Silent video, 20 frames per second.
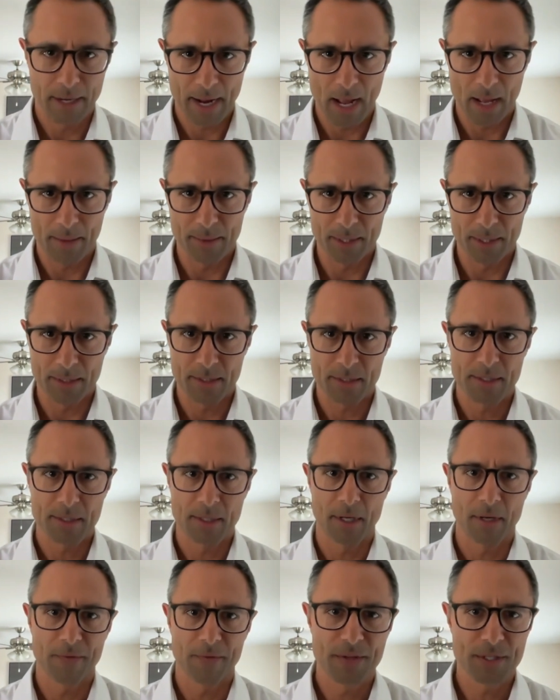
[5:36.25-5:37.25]
habits,
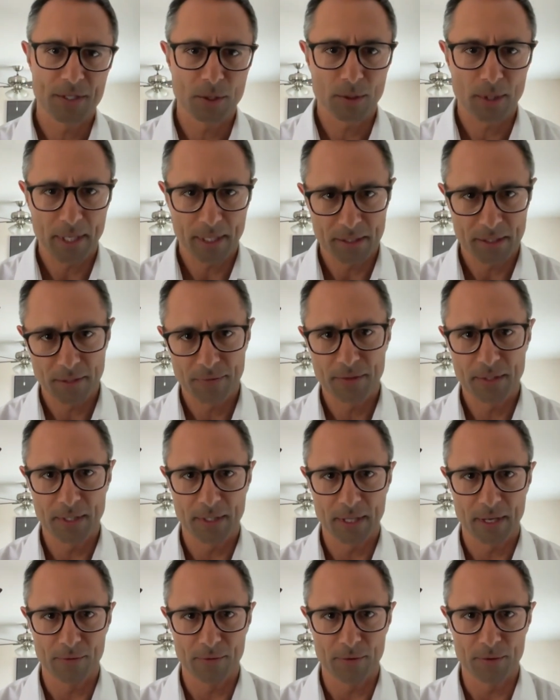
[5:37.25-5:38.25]
physical activity
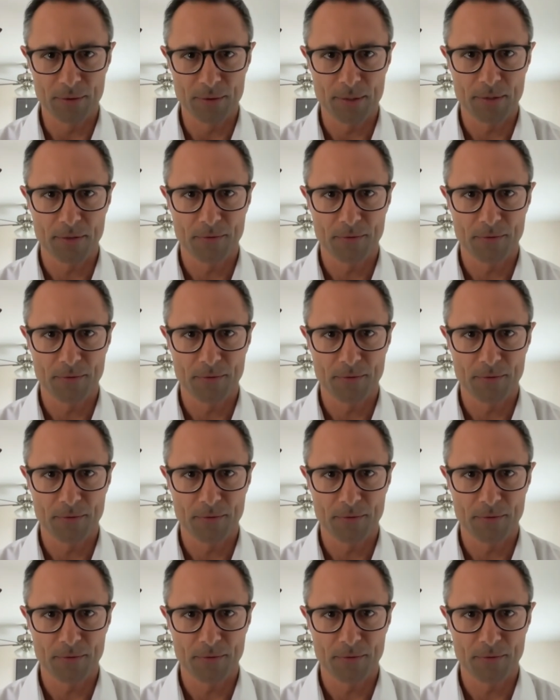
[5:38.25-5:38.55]
levels.